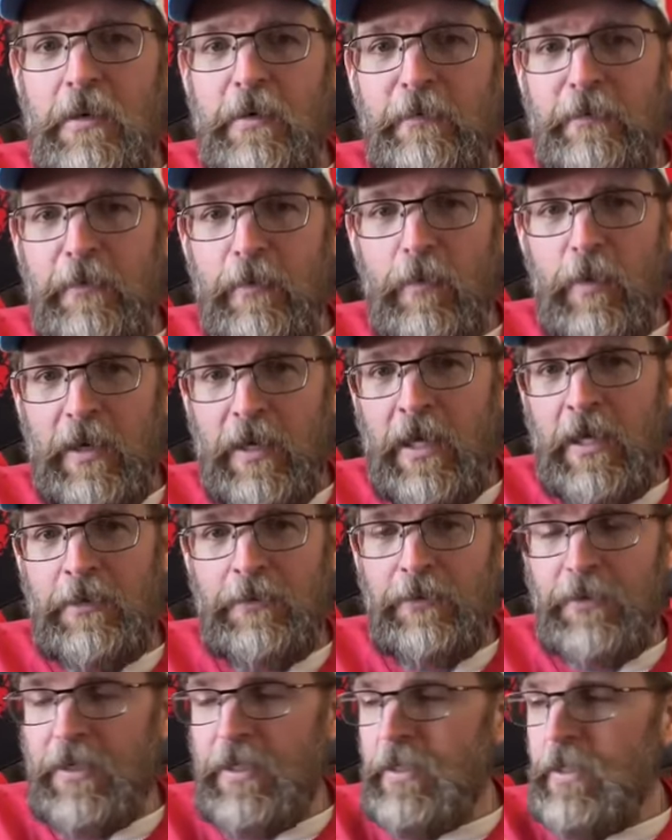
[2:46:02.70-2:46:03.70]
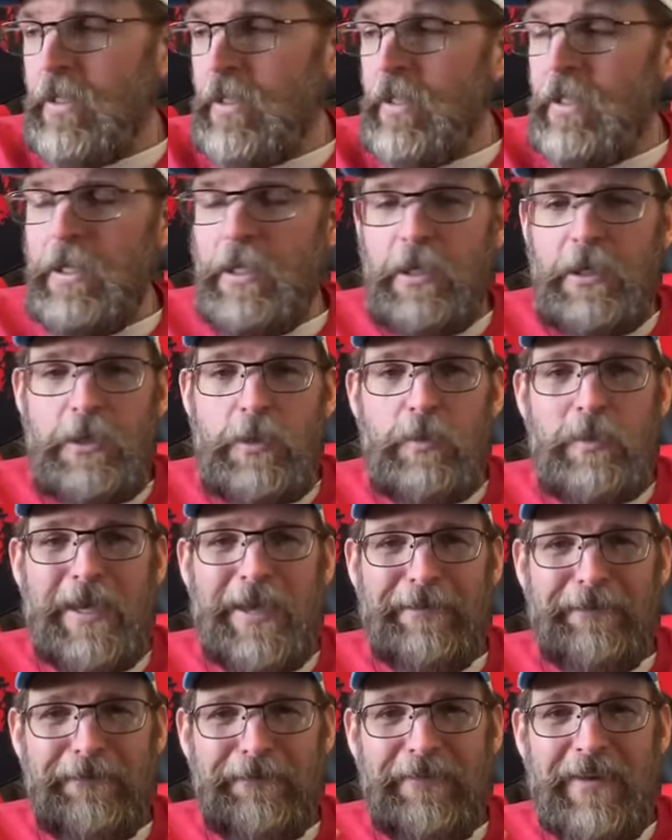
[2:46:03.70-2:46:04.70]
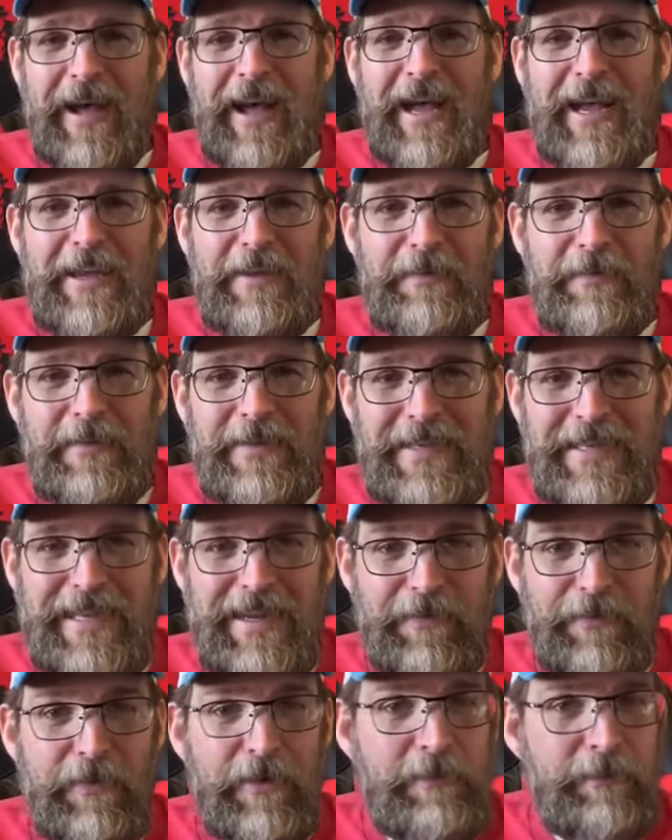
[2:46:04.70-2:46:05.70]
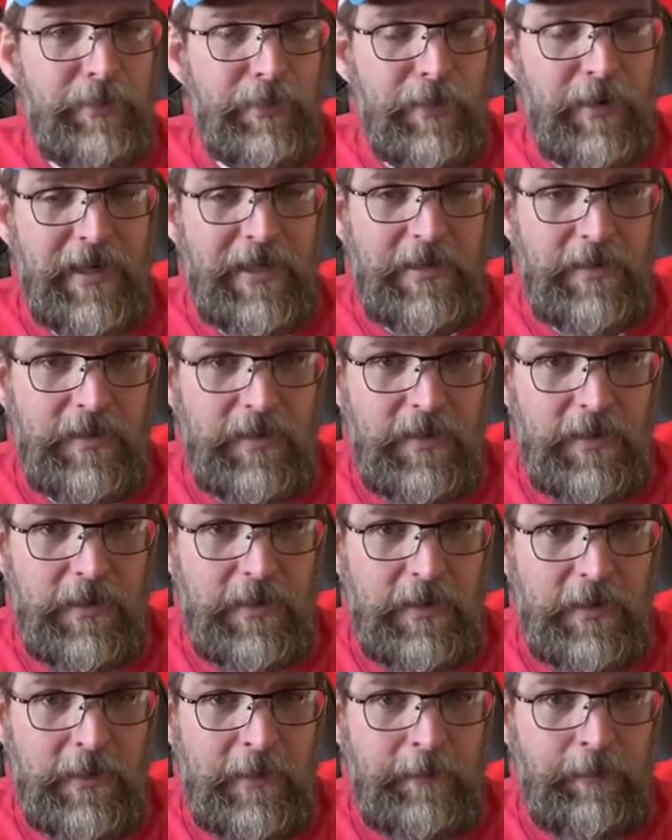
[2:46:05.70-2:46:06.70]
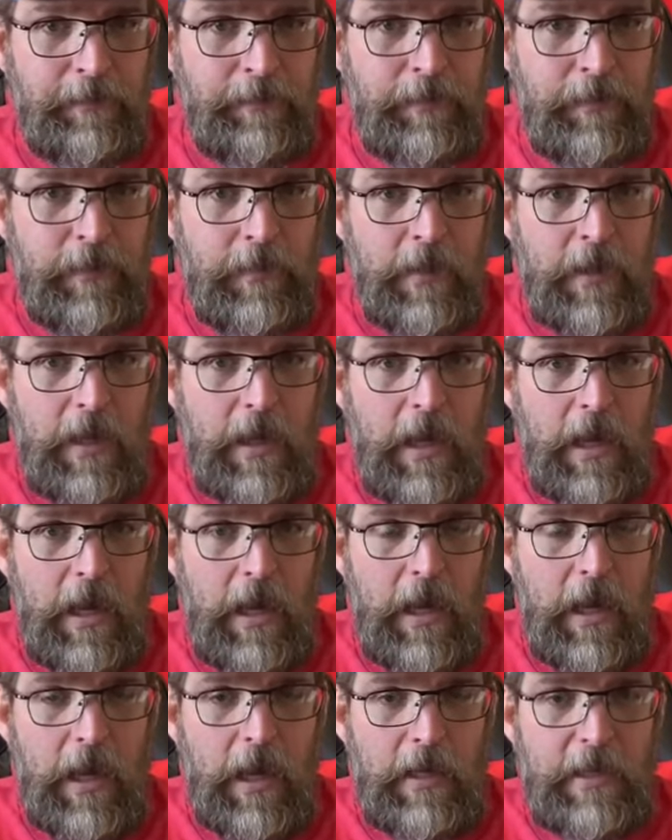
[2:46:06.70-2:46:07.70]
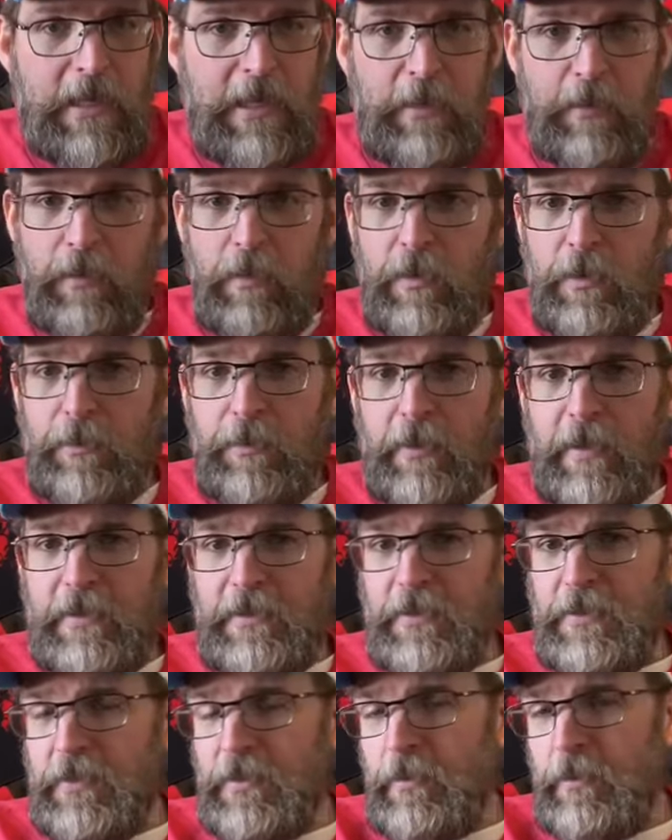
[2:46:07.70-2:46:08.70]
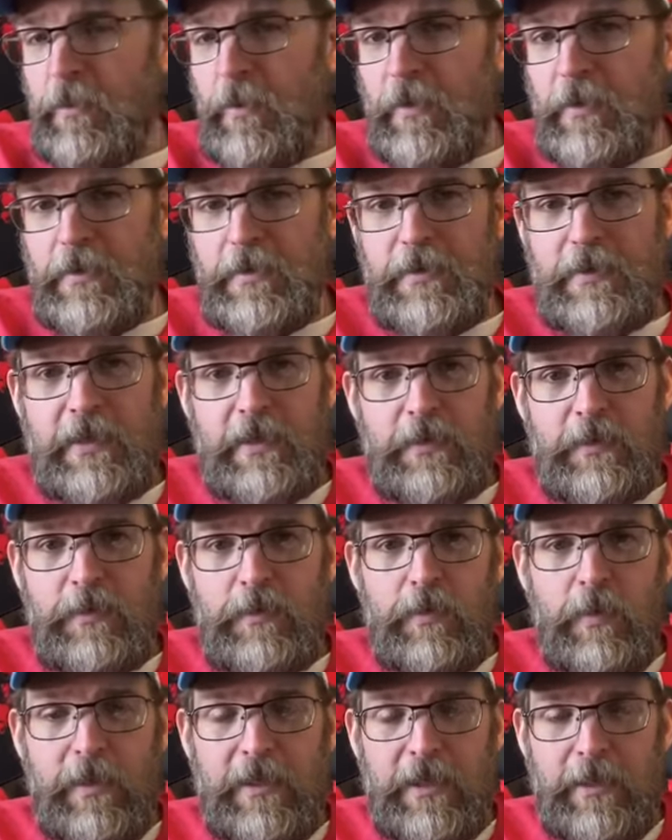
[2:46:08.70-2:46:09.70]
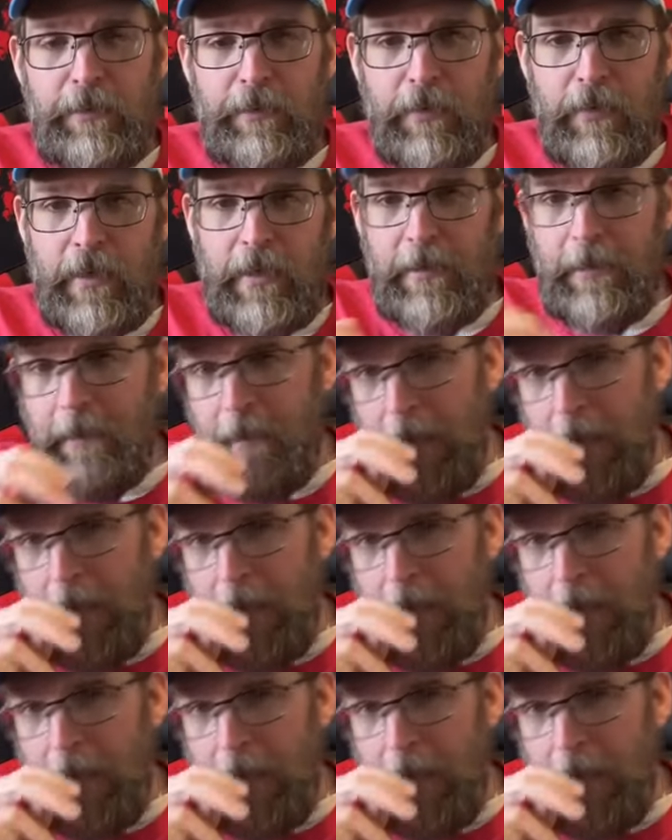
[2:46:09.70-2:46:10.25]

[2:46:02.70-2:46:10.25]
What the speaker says: for 100, you get 5 different prints, equal a price where it's 20 a print.